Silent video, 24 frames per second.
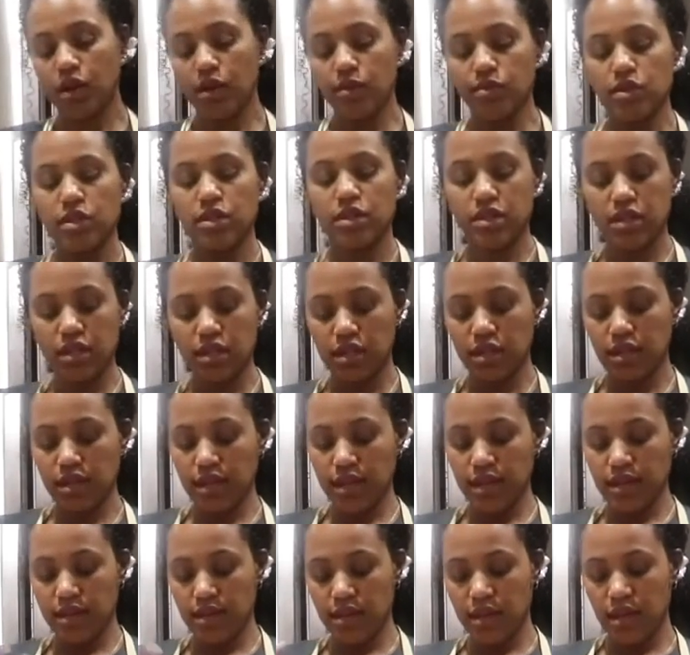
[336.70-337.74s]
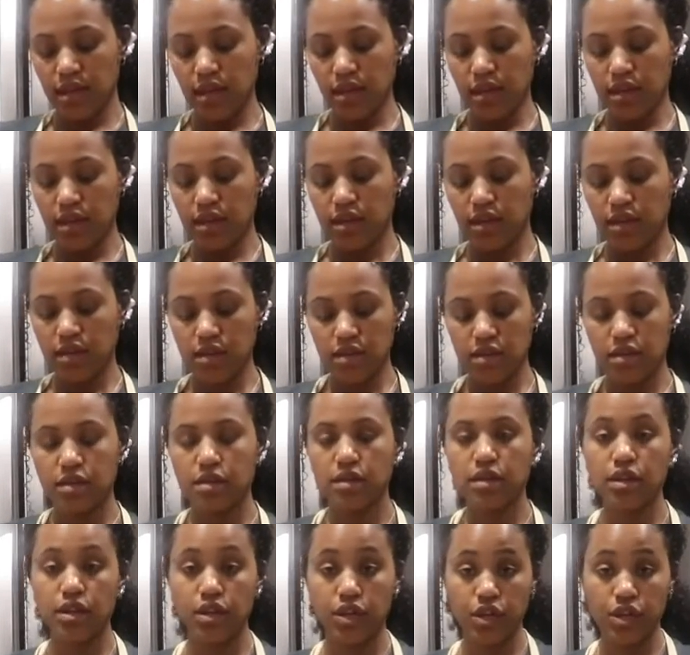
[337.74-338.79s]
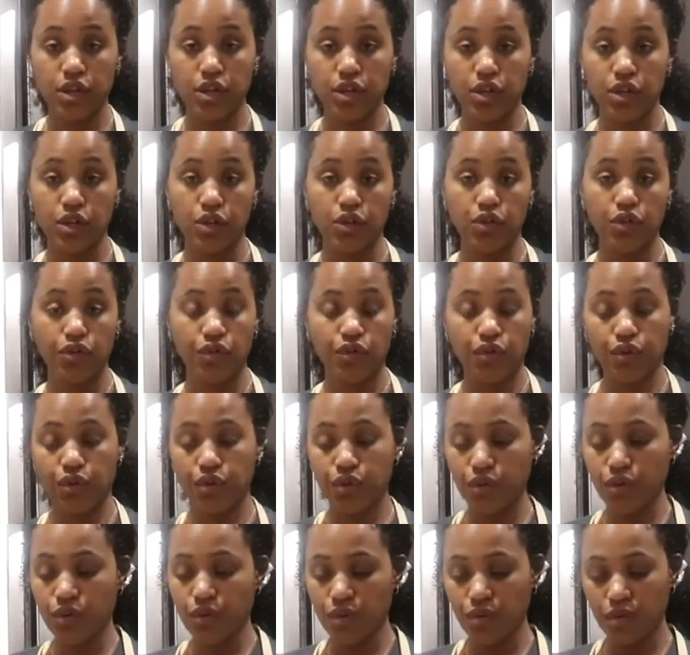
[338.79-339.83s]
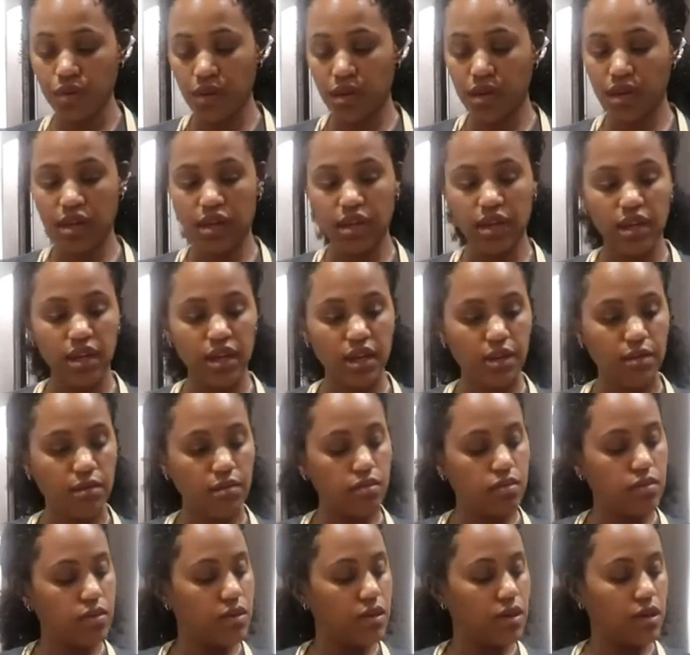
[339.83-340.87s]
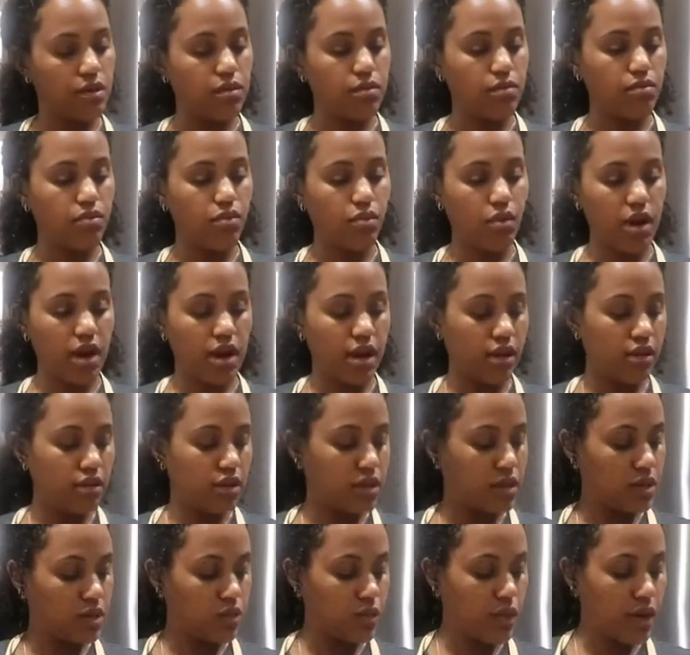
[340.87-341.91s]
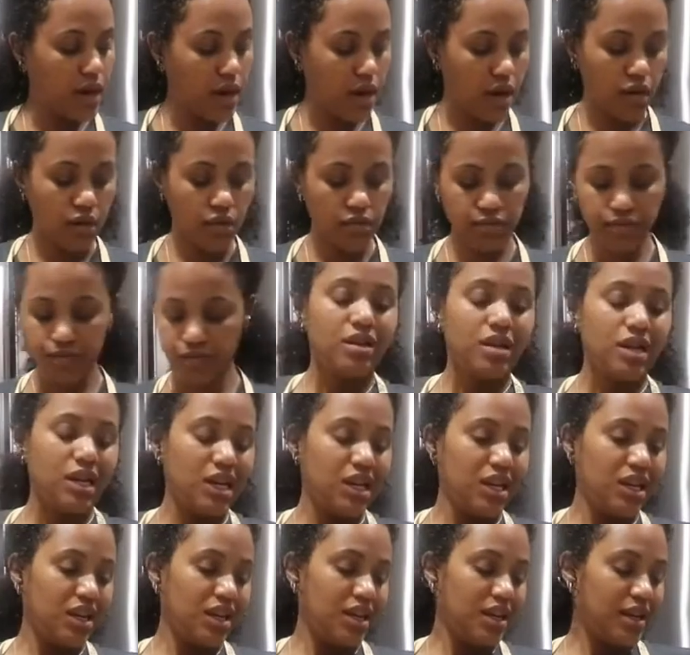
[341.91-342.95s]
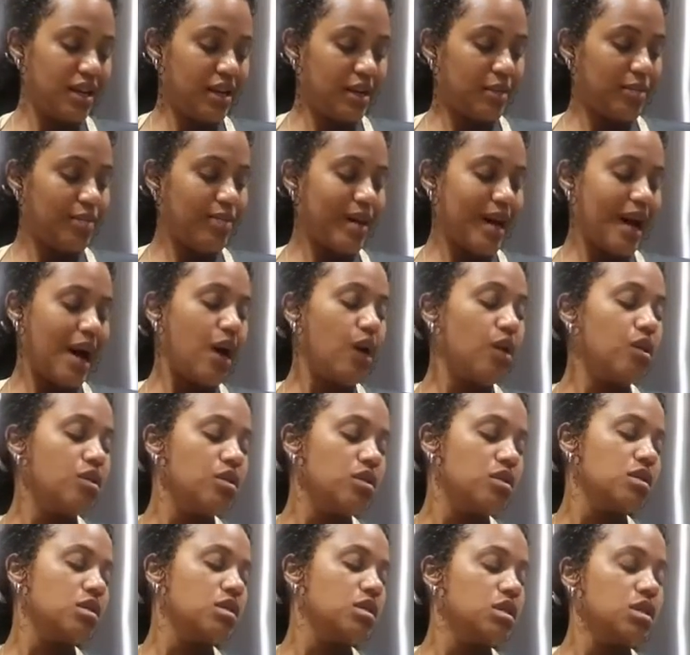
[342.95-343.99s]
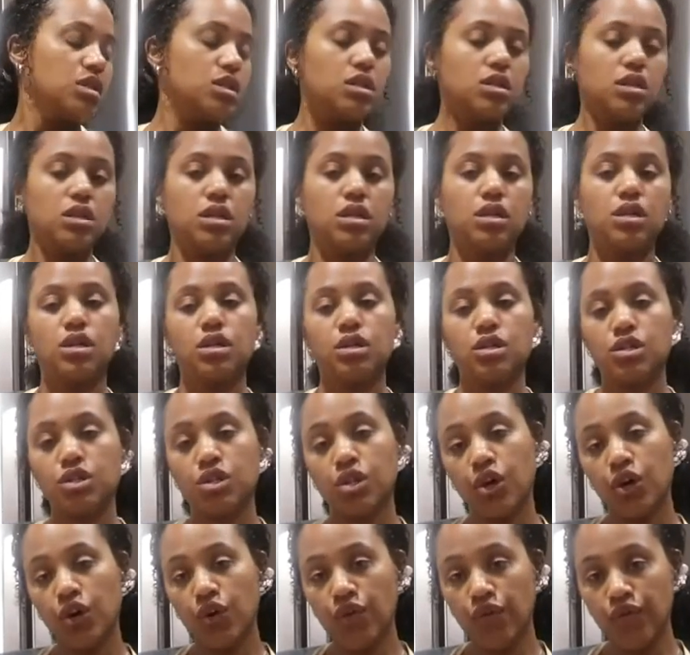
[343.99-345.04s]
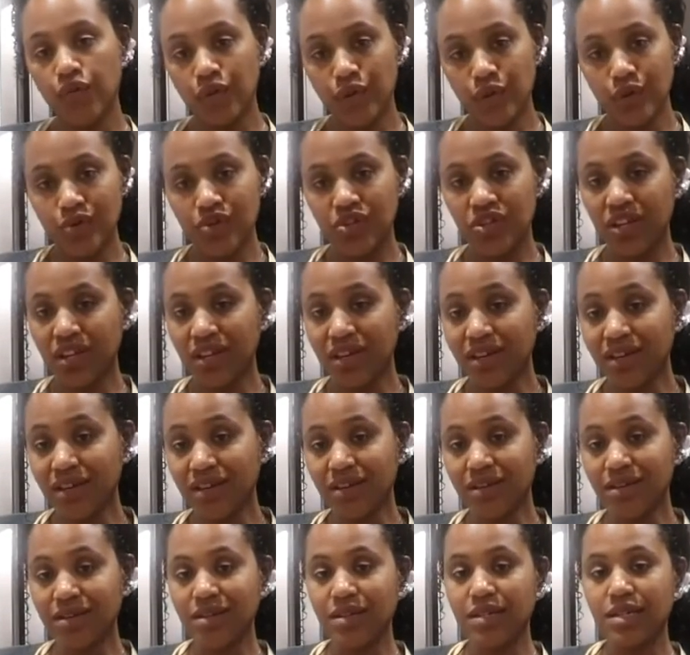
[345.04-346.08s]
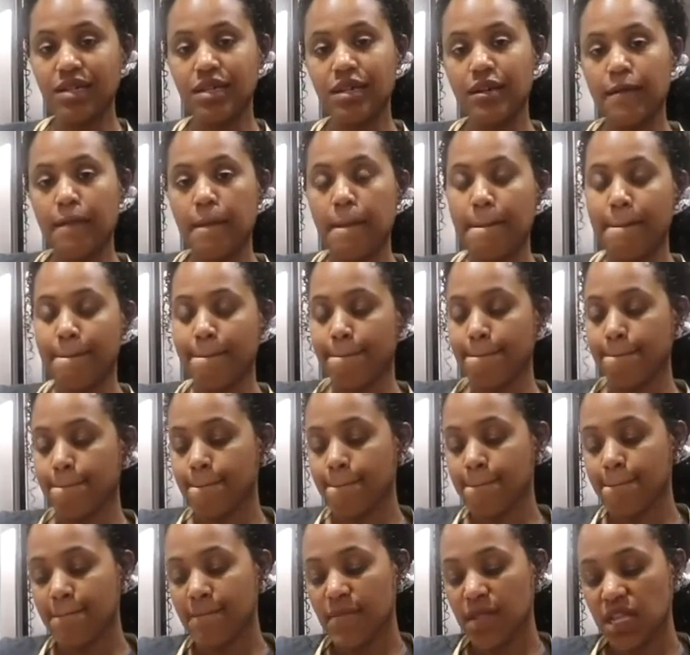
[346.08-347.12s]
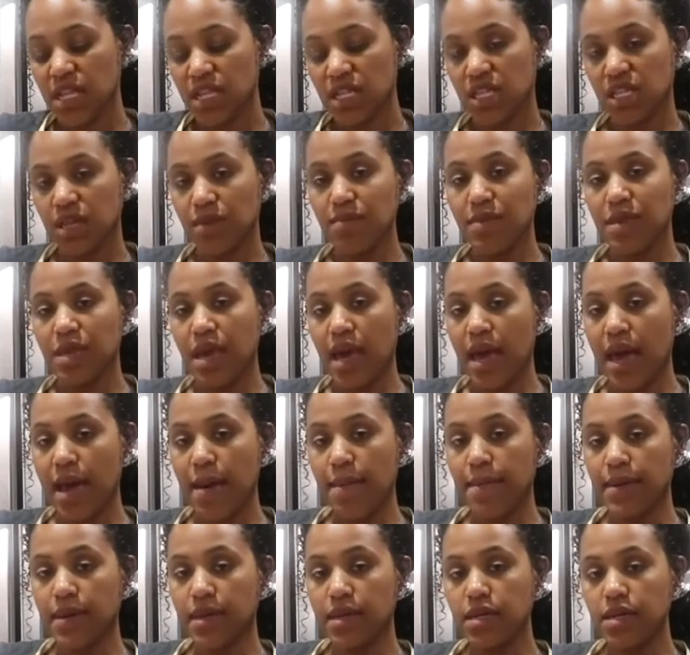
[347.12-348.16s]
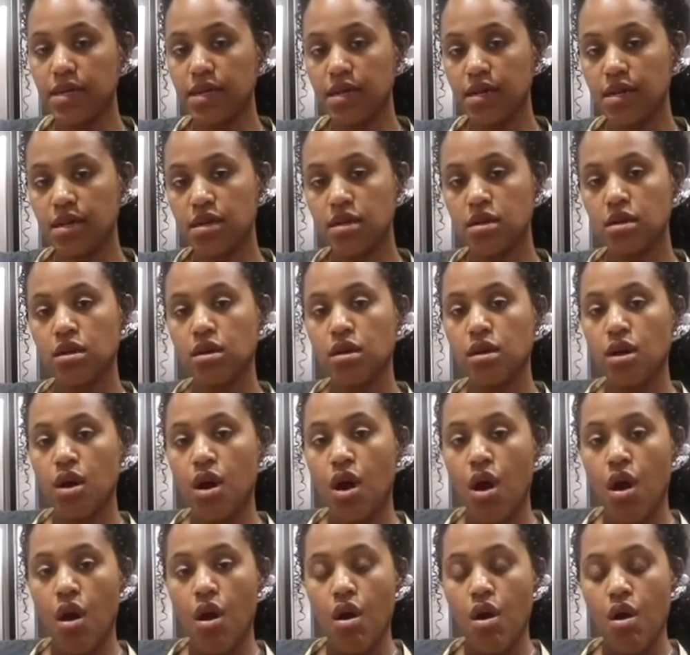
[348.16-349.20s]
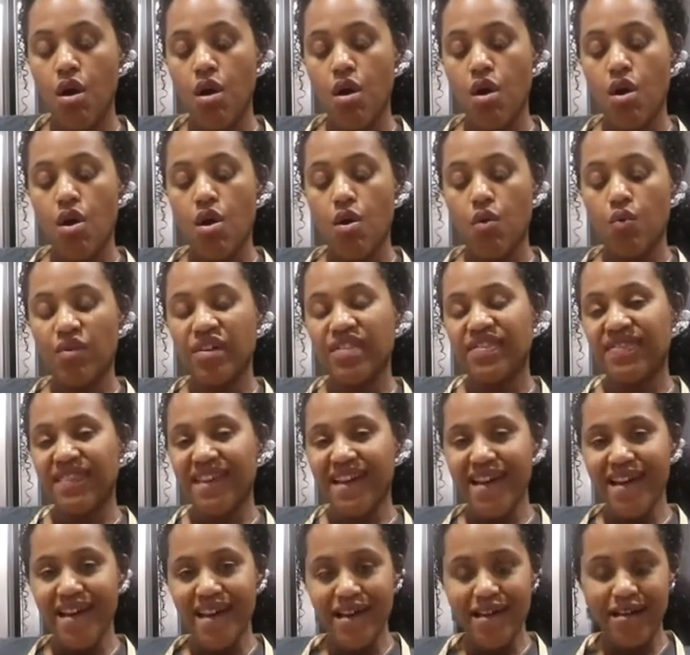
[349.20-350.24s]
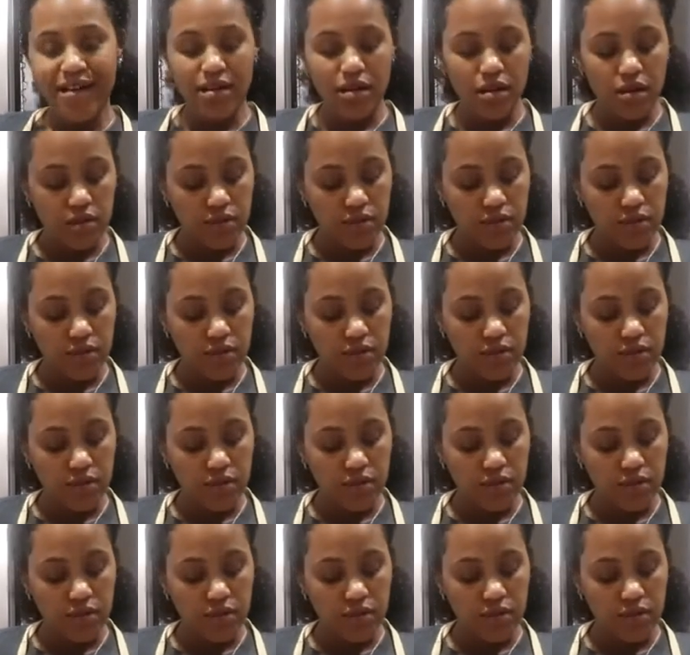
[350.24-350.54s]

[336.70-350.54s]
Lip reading: I'm just gonna let these cook through and get brown as well. And about the tofu chicken, something happened with that.